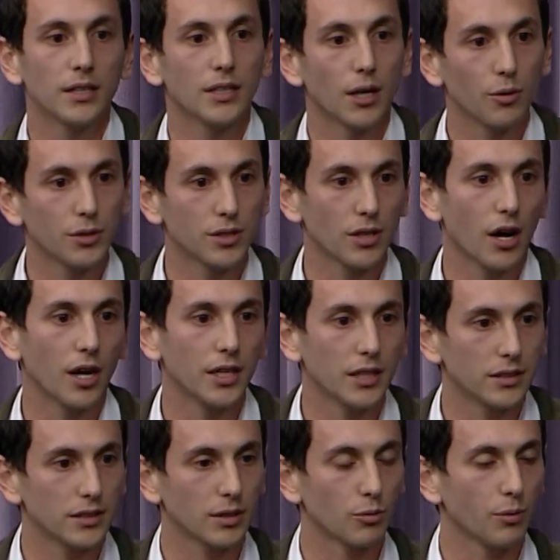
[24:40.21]
there was an
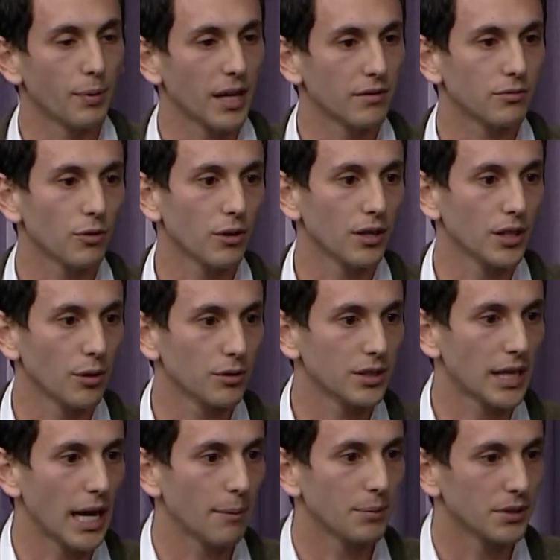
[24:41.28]
audience that would pay for it and there was
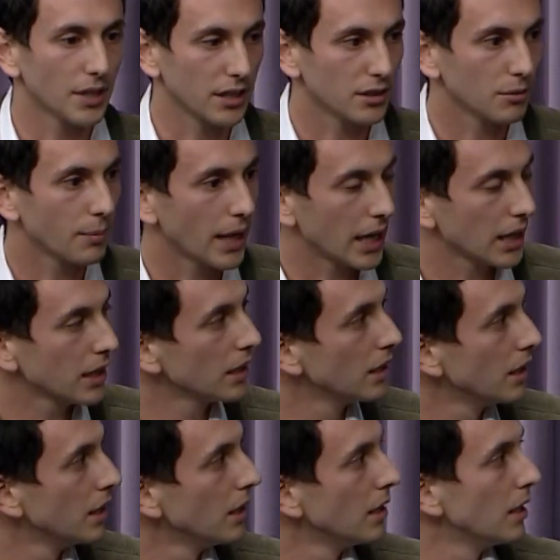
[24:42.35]
an appetite to pay.
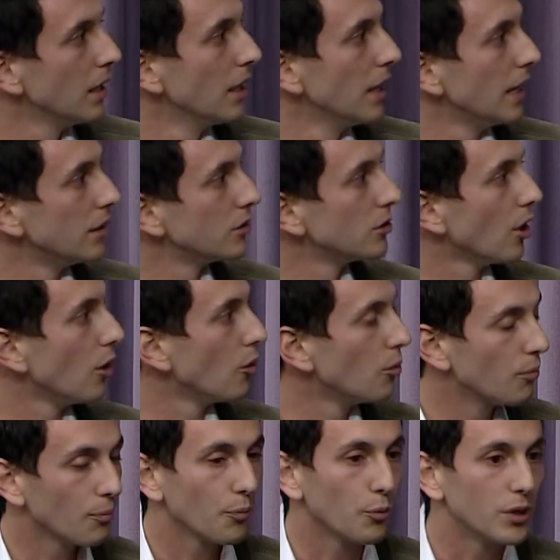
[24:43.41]
And
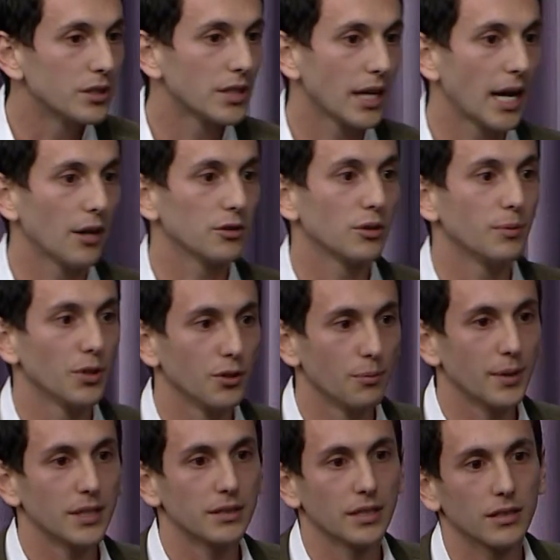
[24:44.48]
so we set out to build a
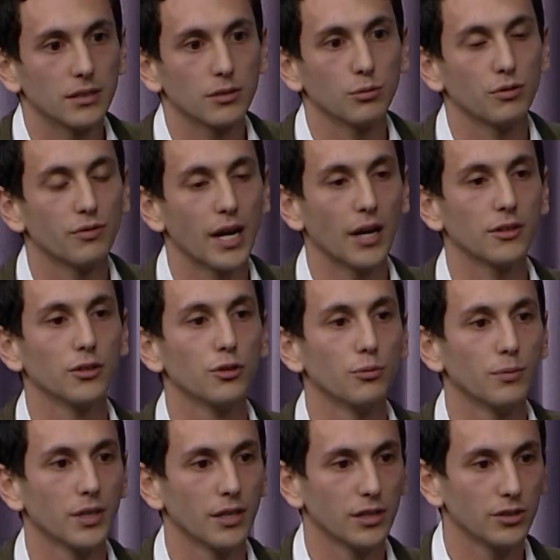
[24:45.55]
business. We founded
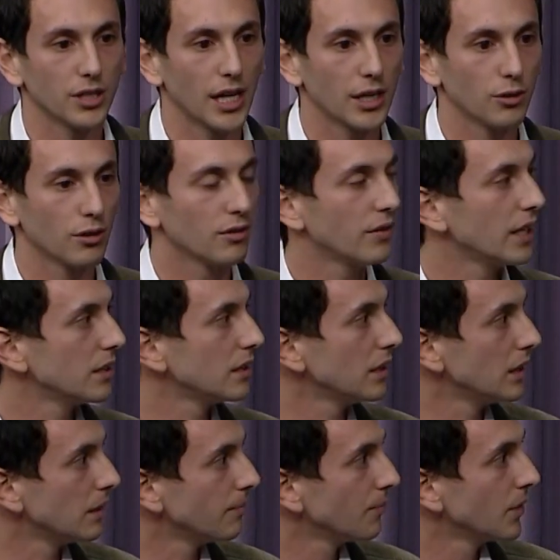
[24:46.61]
Luminary in January of
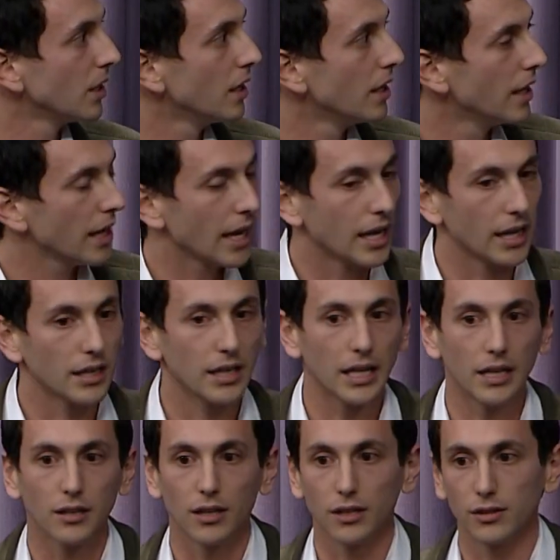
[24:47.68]
eighteen. And
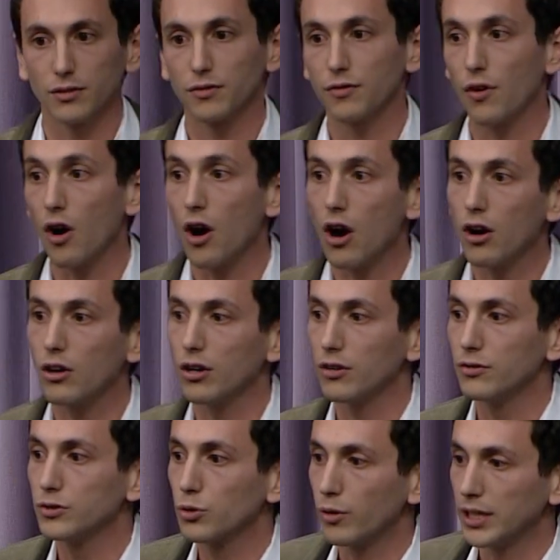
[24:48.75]
in the fall
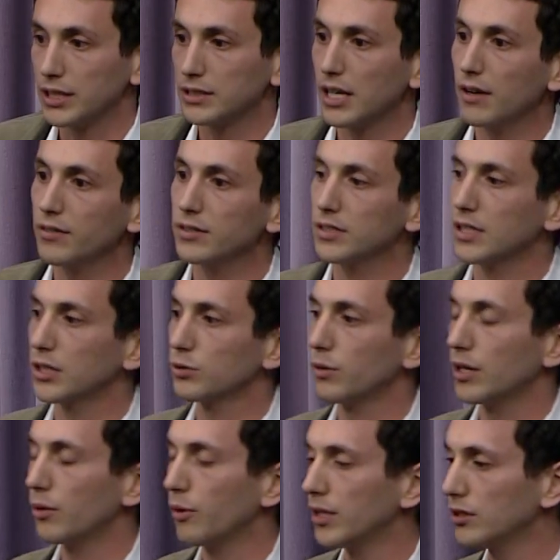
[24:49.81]
of twenty seventeen is
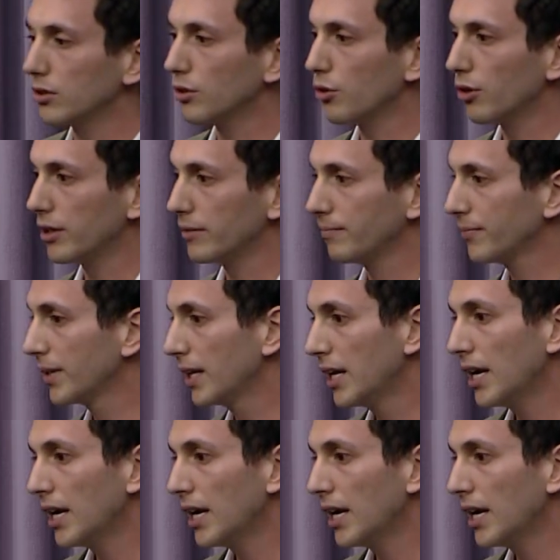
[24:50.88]
when I went to Lauren.